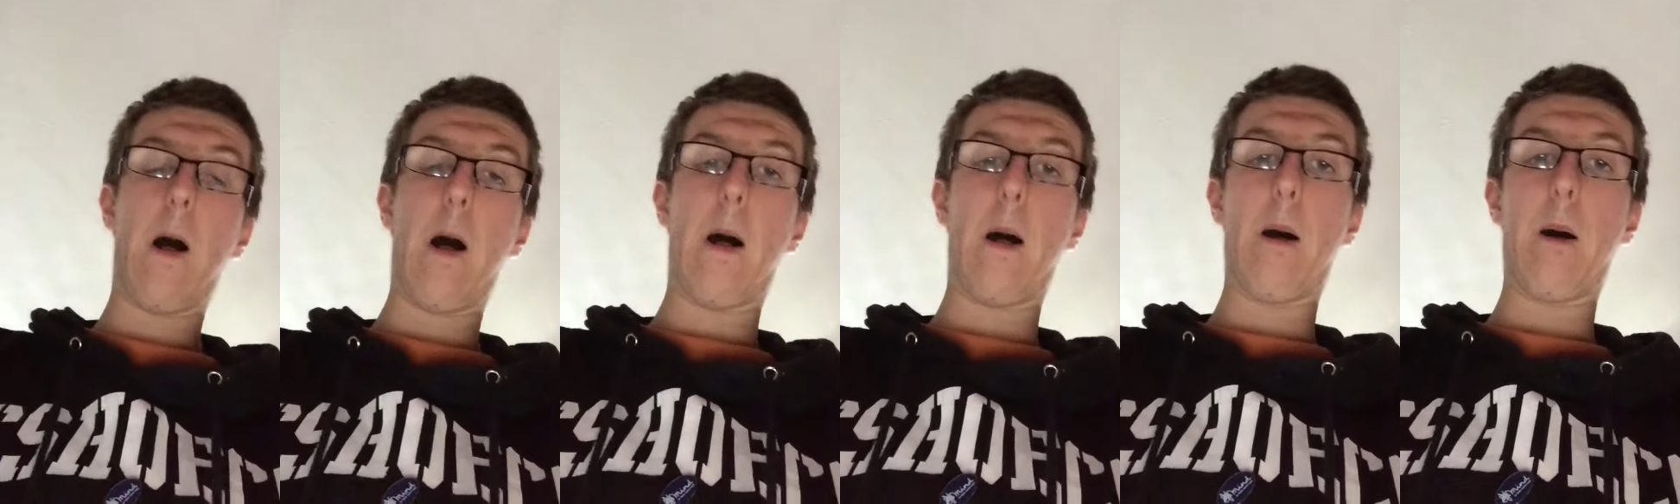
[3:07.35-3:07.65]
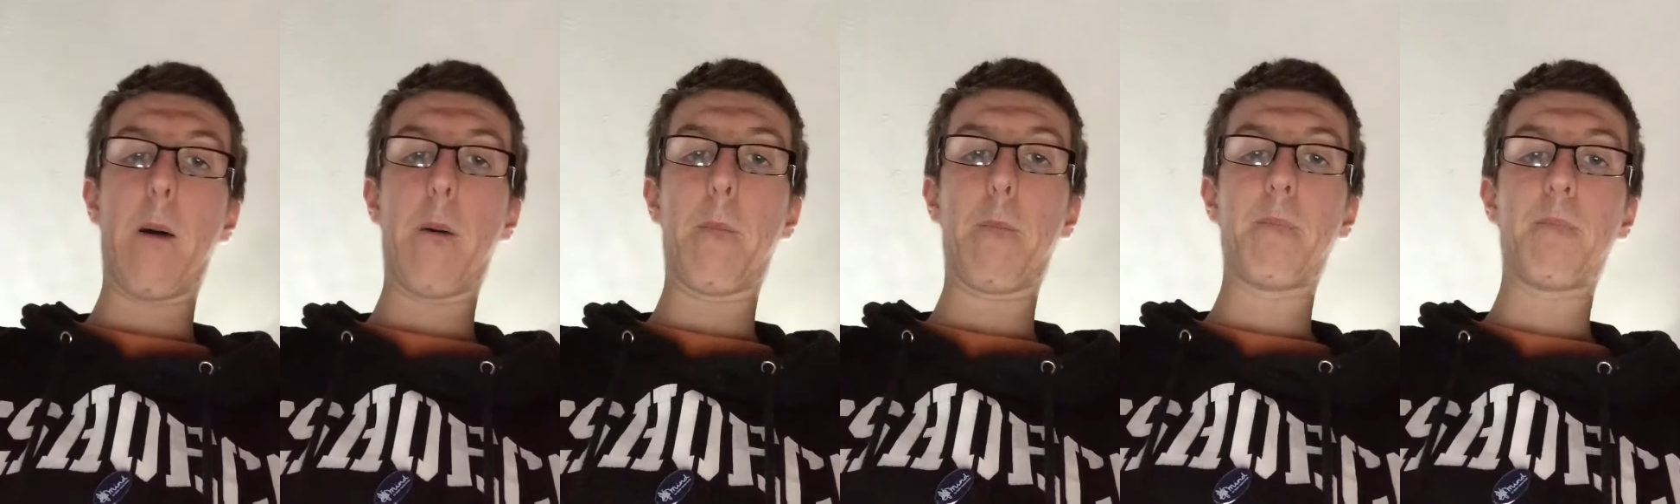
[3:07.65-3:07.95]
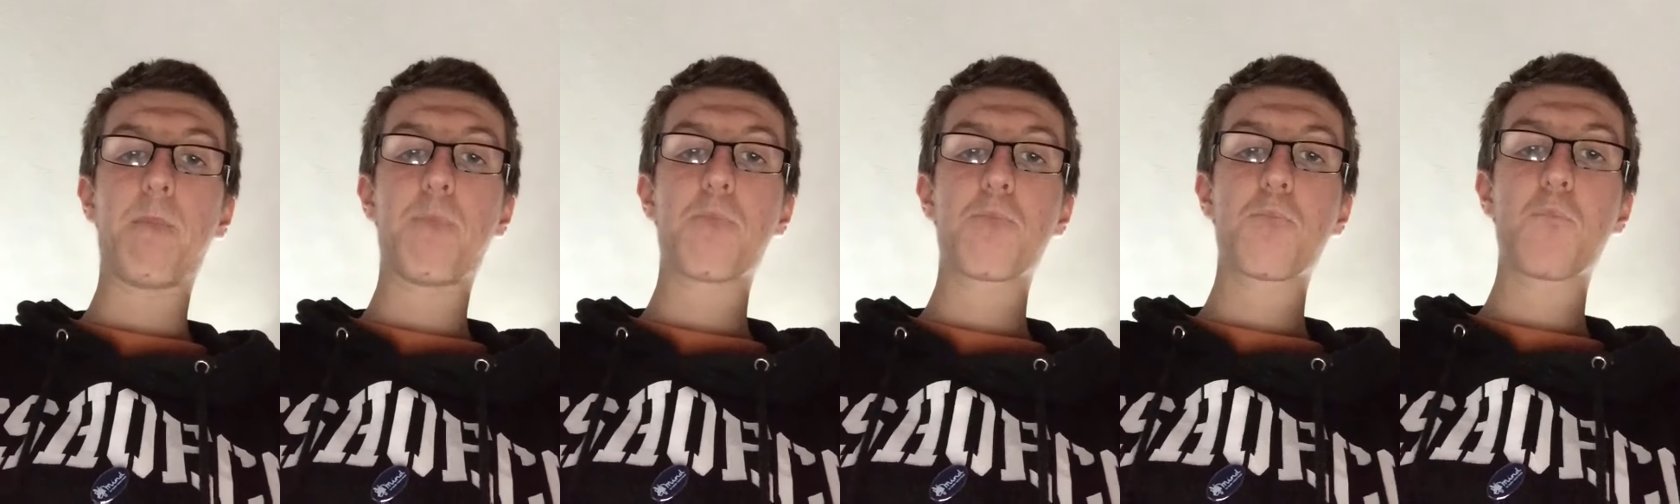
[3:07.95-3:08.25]

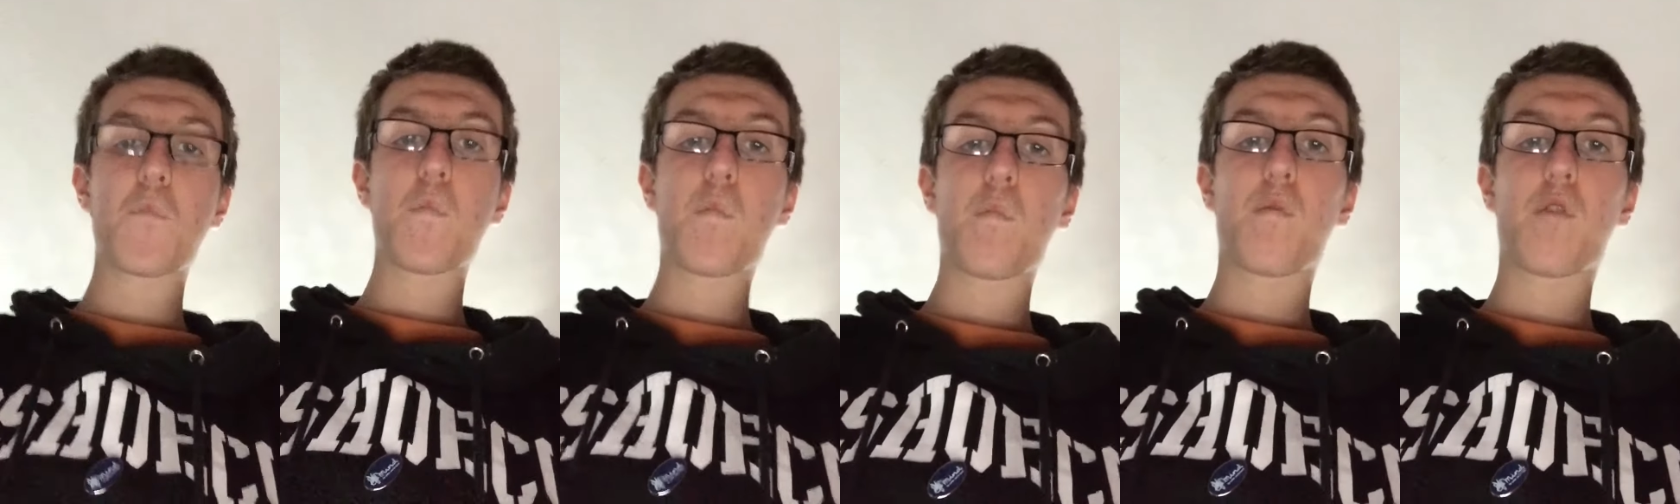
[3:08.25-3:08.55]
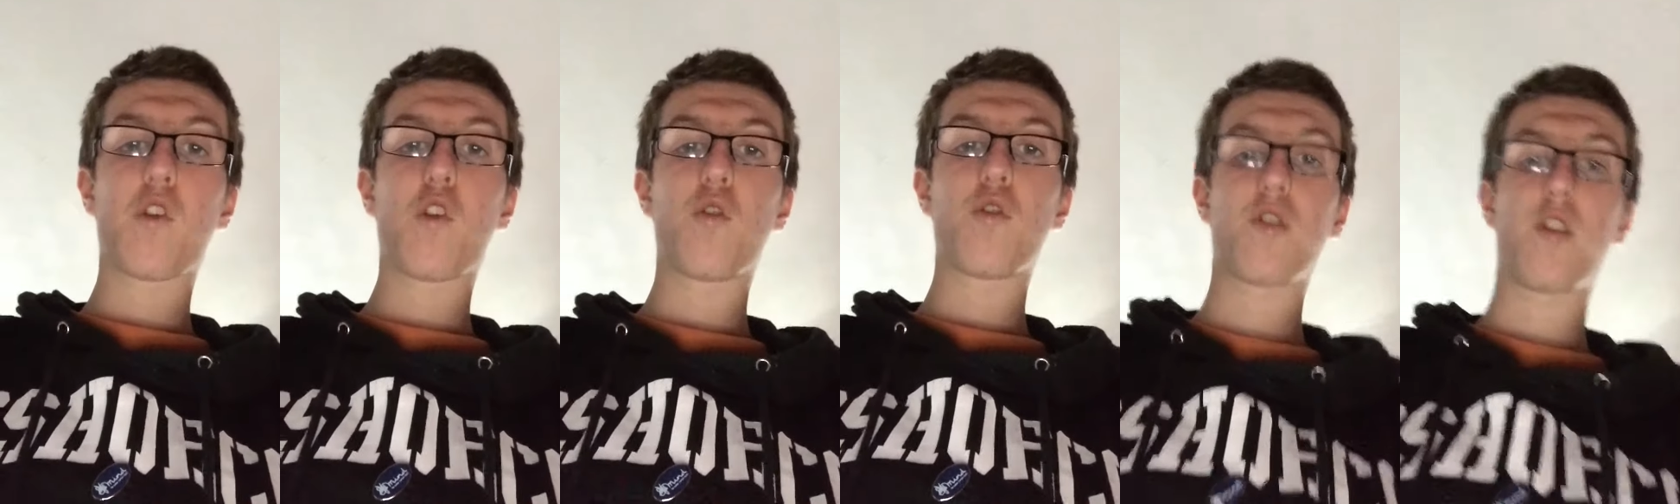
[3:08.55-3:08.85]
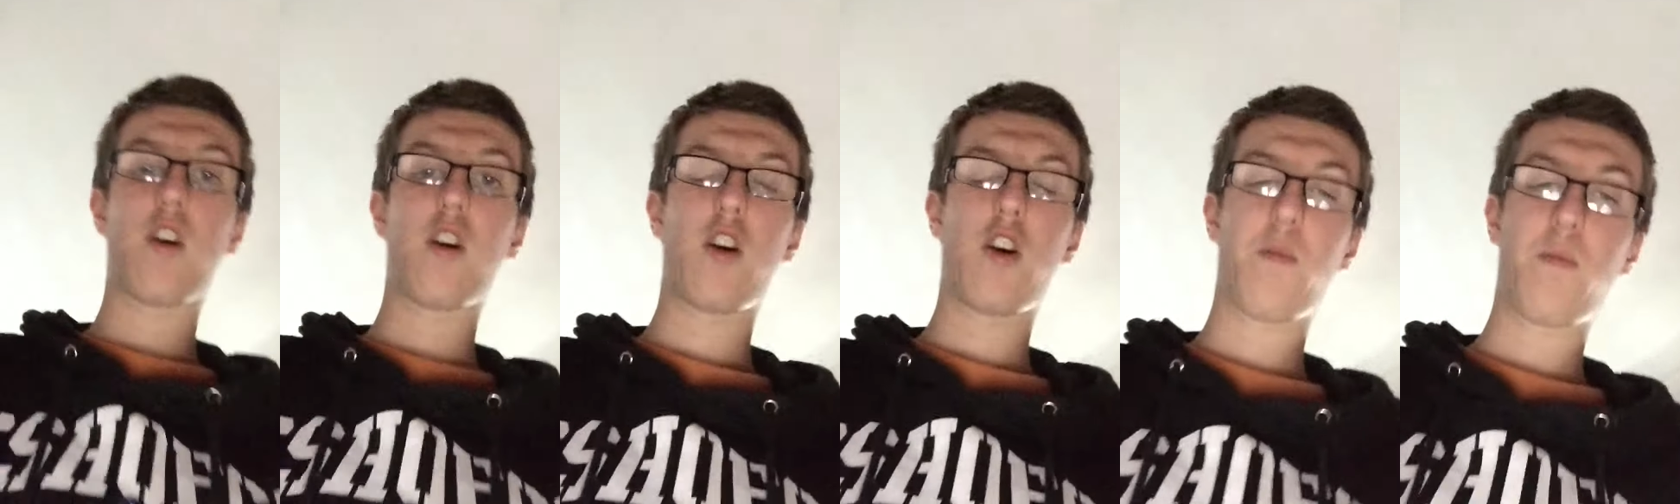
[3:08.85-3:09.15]
Um,
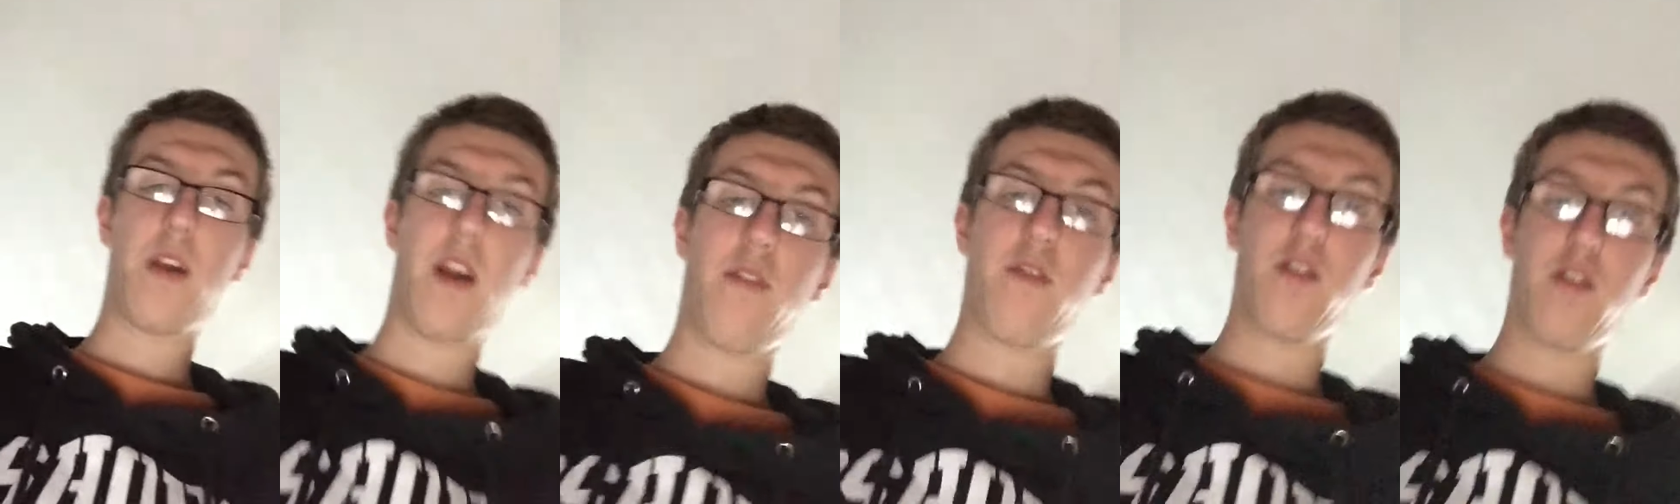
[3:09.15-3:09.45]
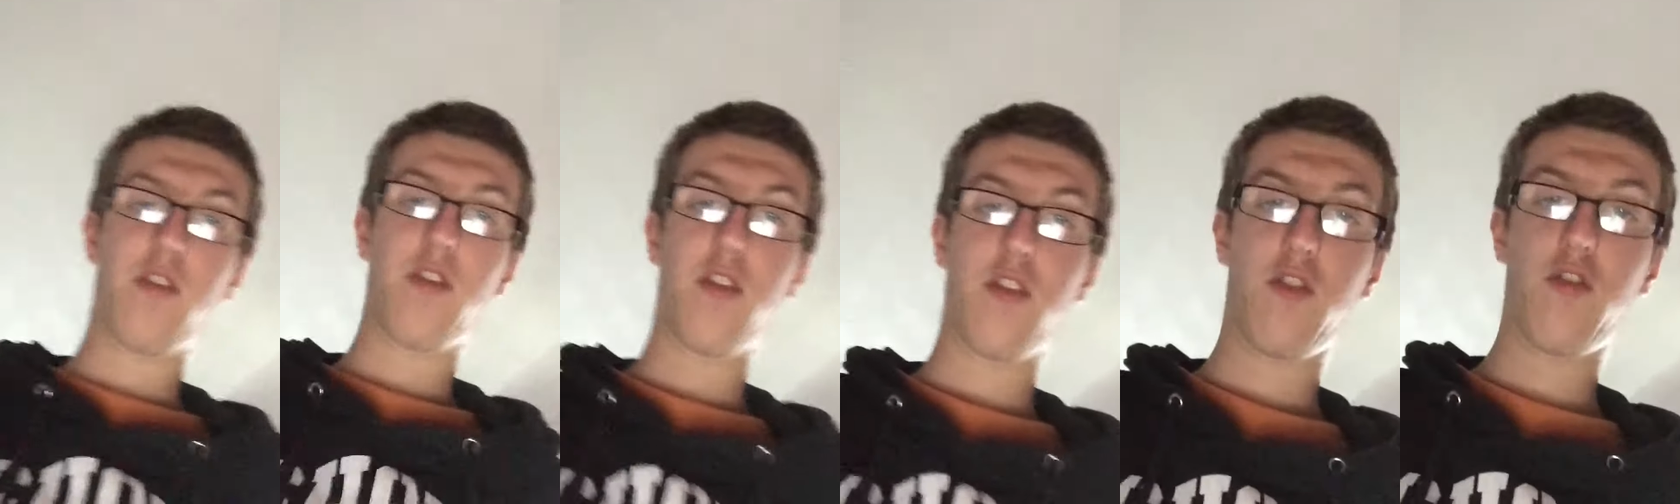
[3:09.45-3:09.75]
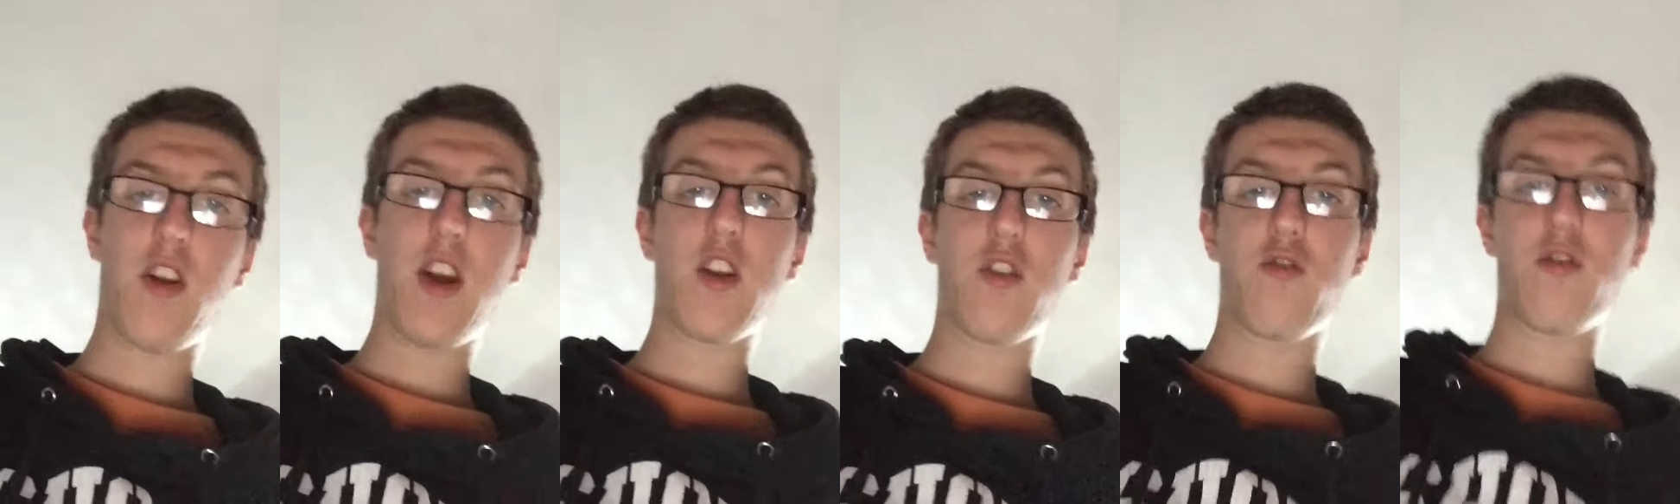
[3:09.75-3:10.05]
also, I hope you have a
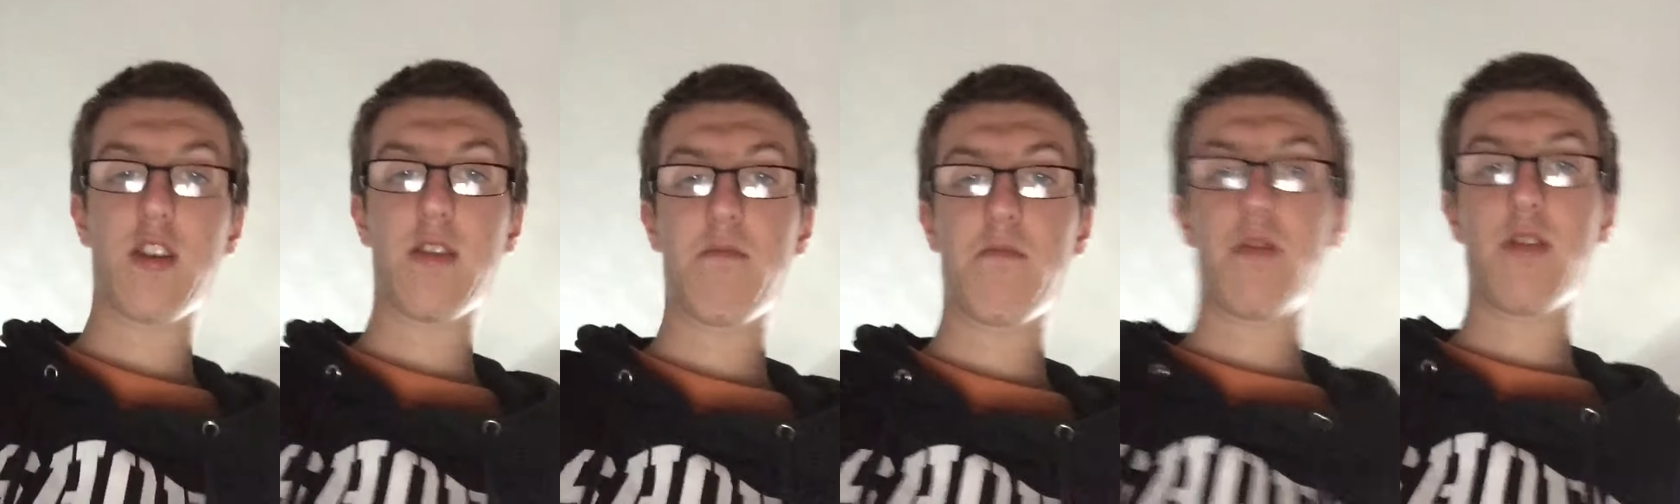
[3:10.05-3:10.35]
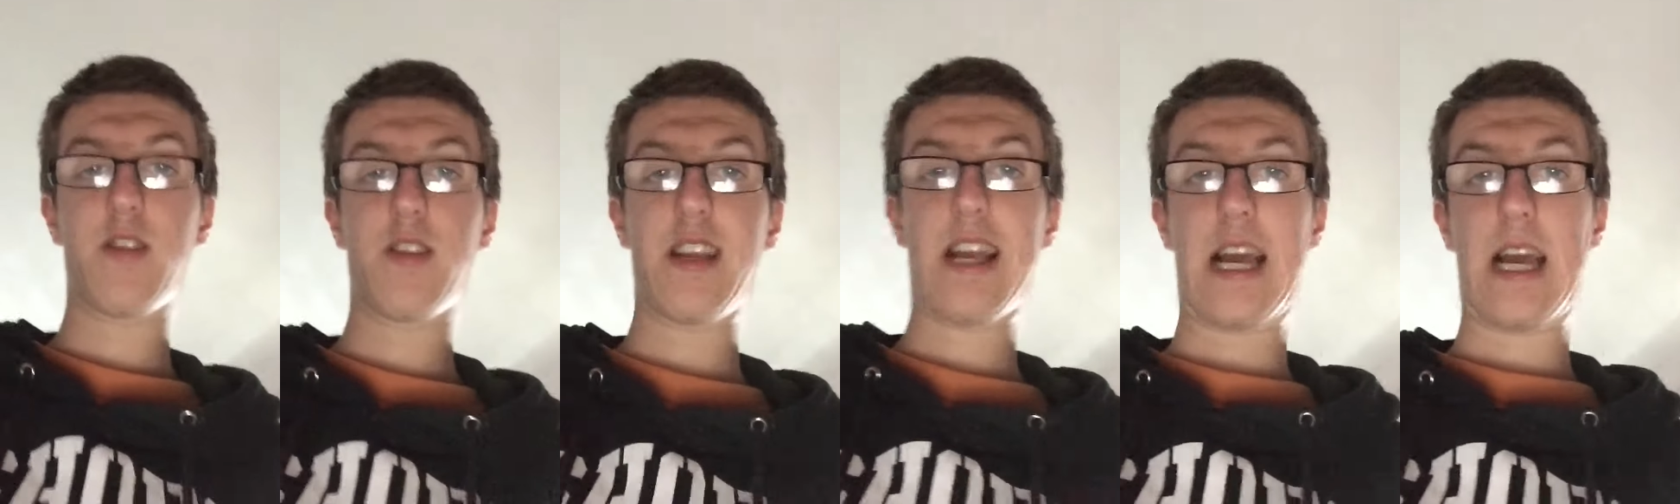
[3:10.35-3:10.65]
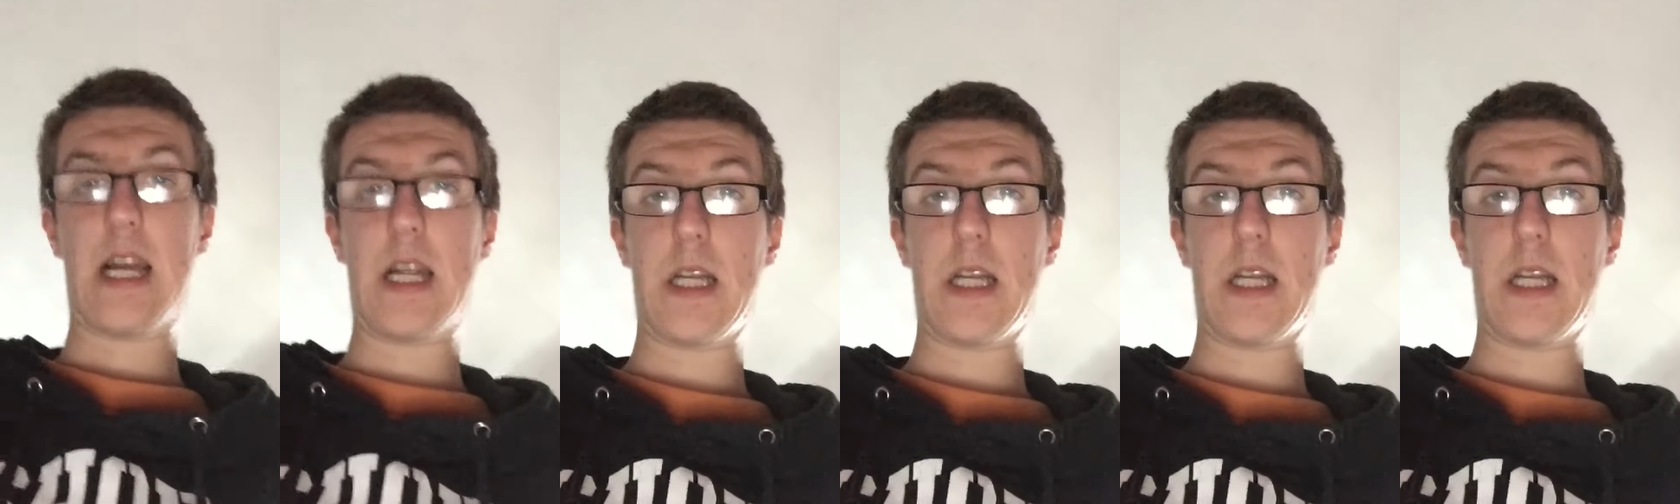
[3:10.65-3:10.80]
great Christmas